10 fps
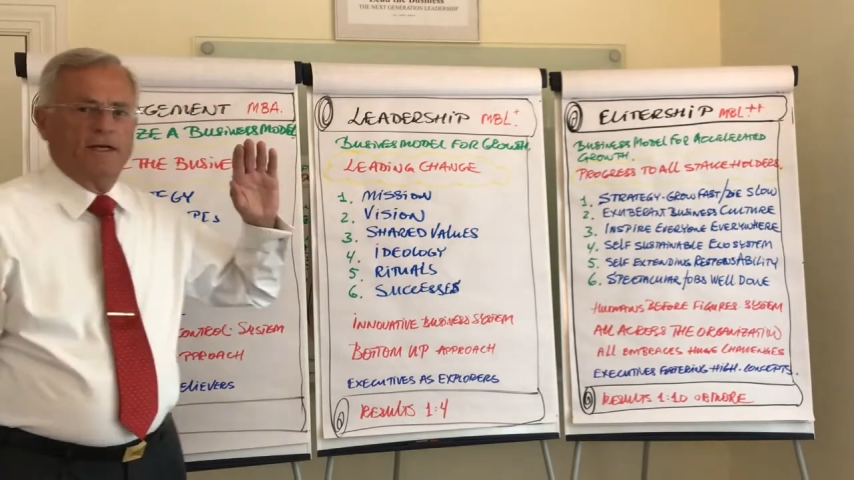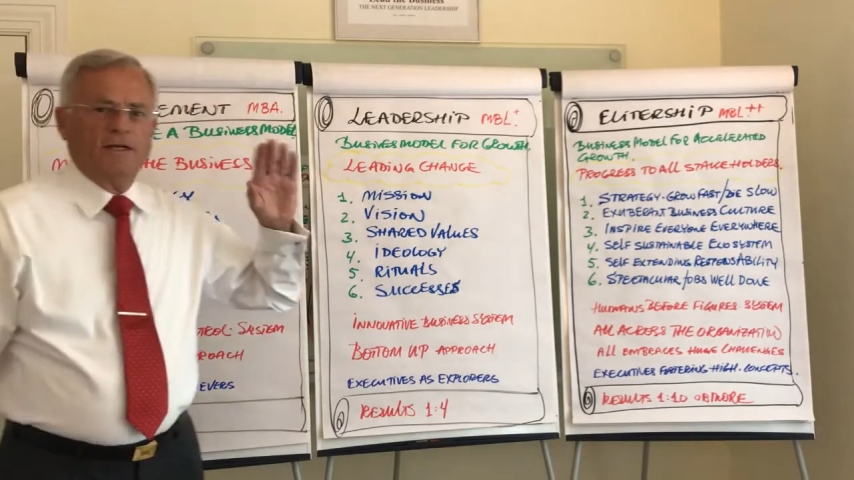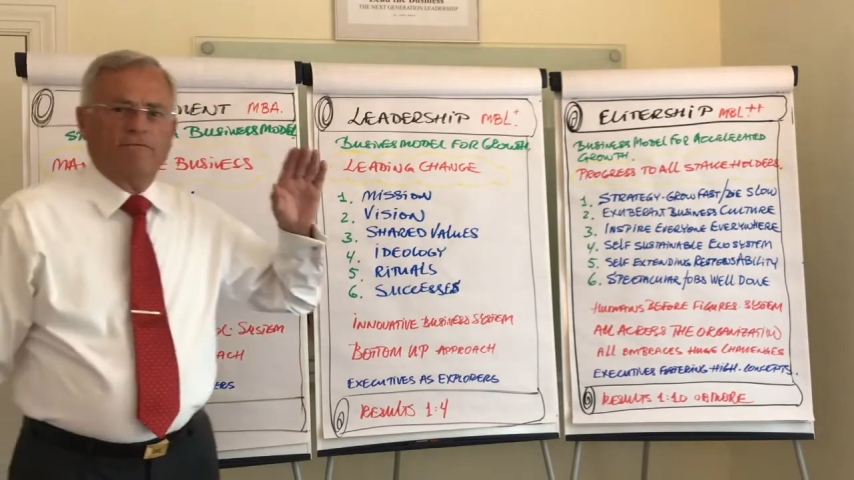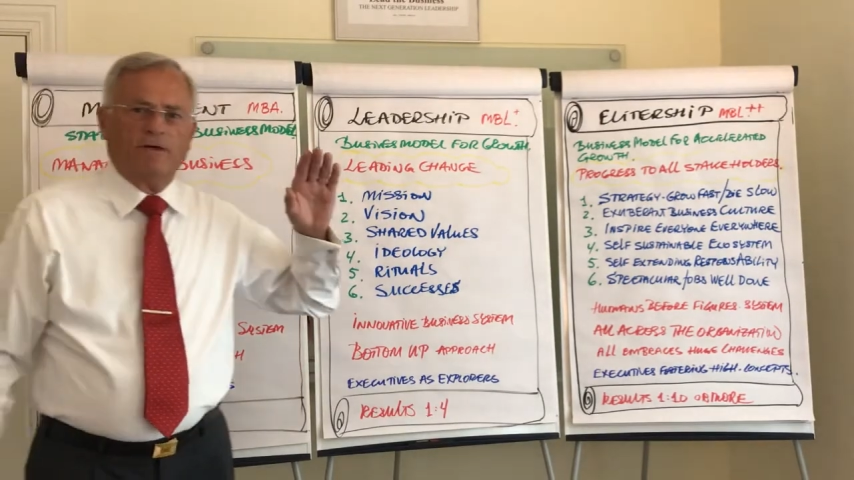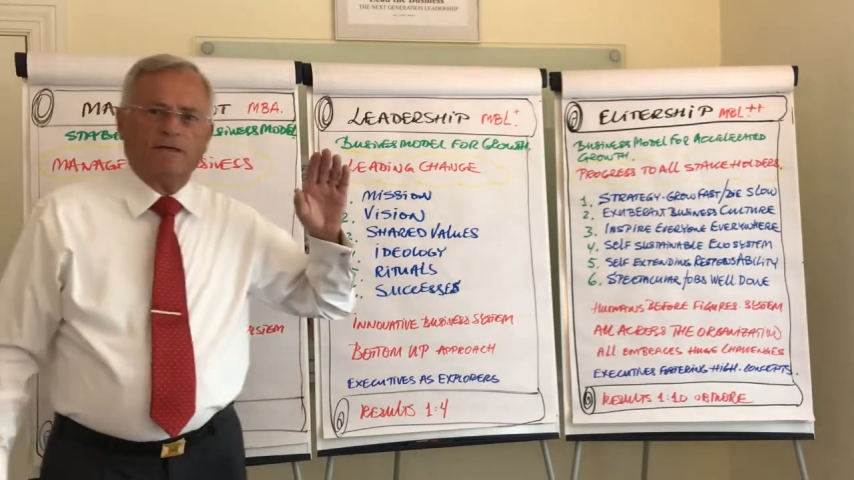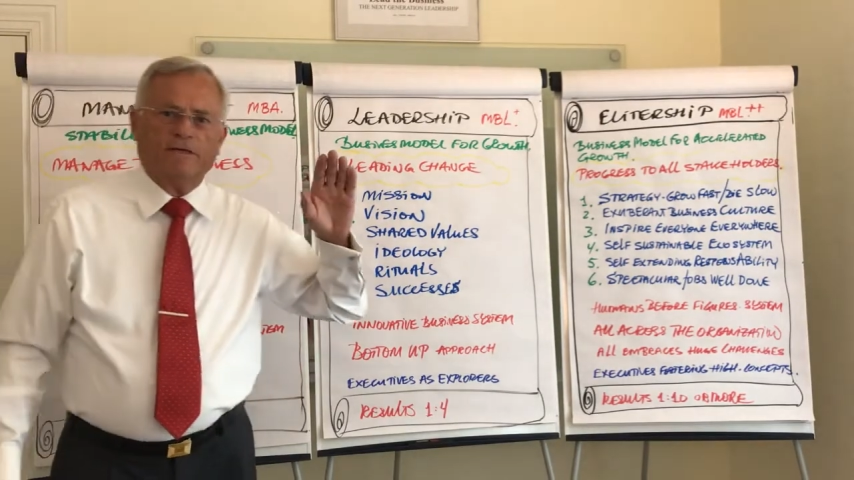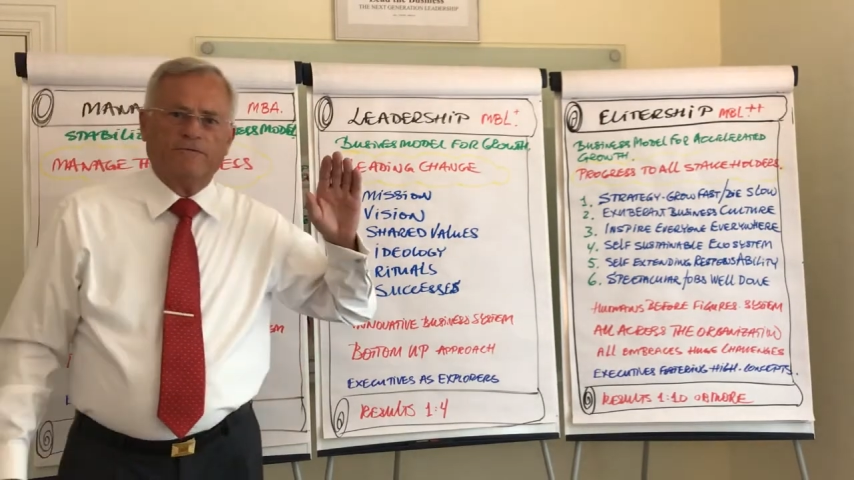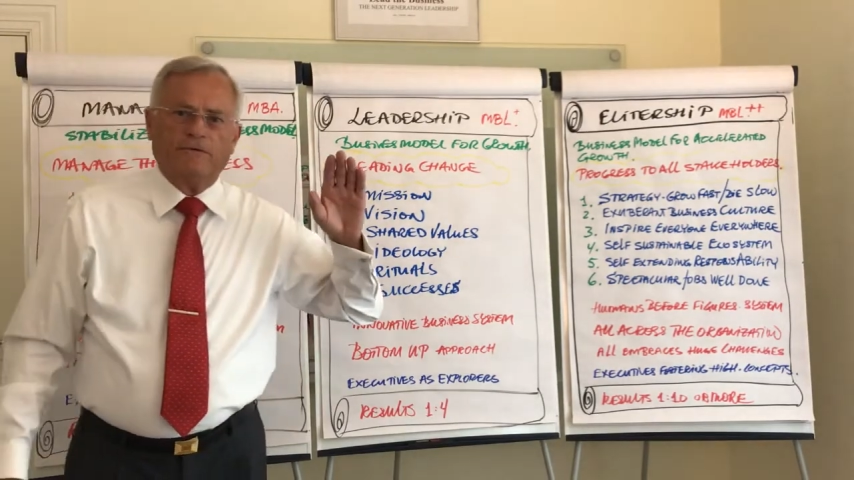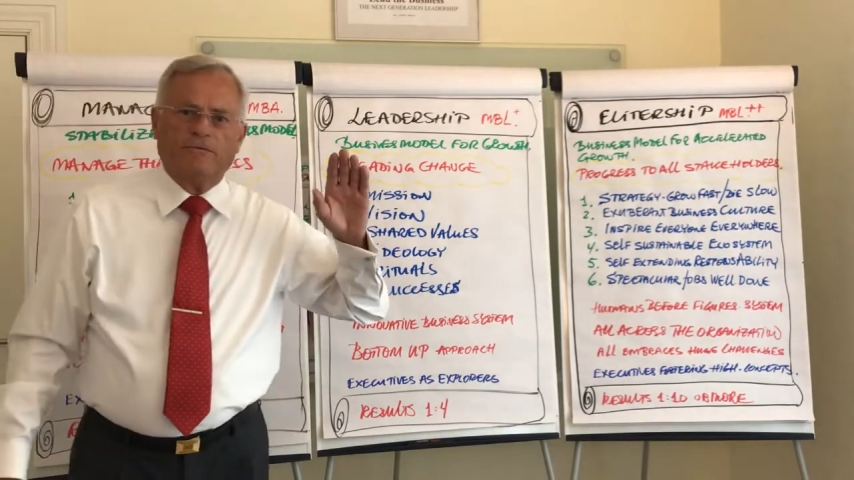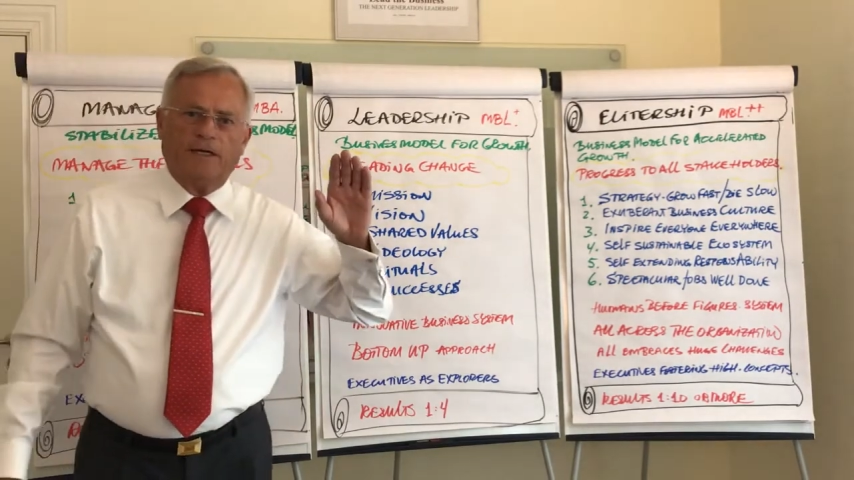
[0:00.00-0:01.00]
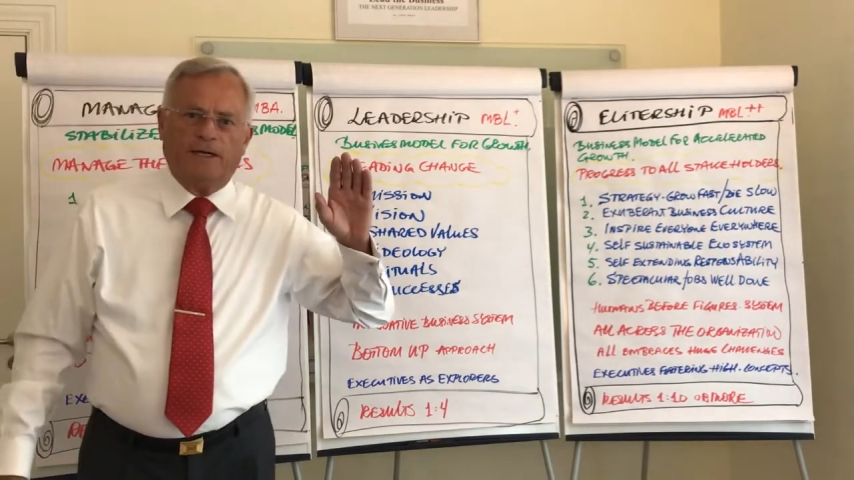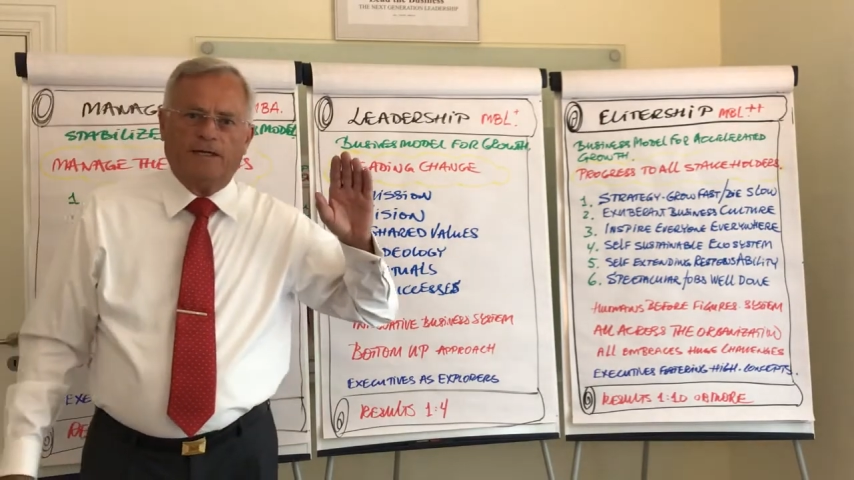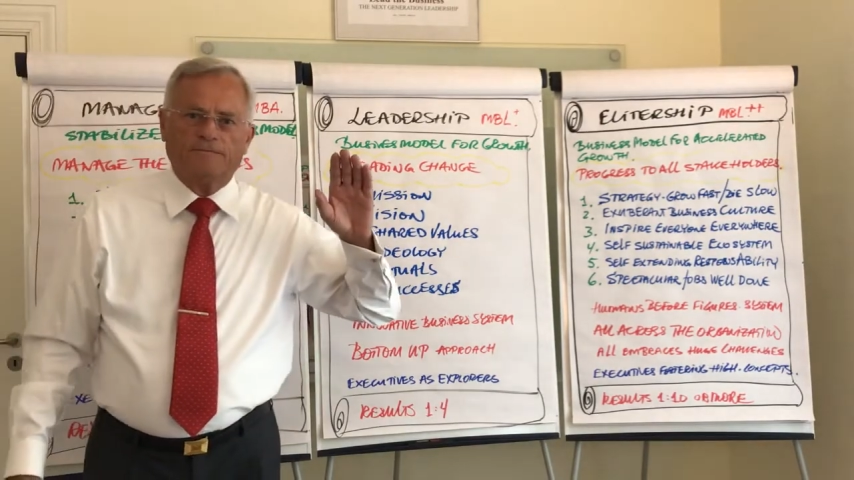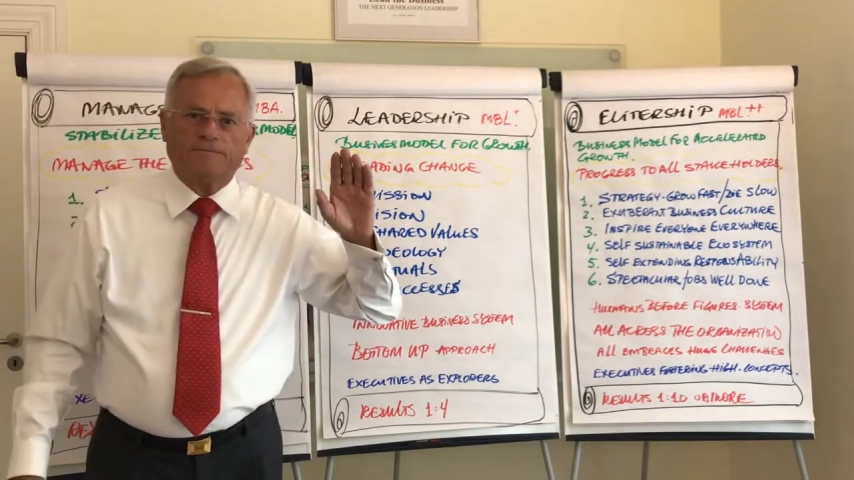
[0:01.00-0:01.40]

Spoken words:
them in a very different way.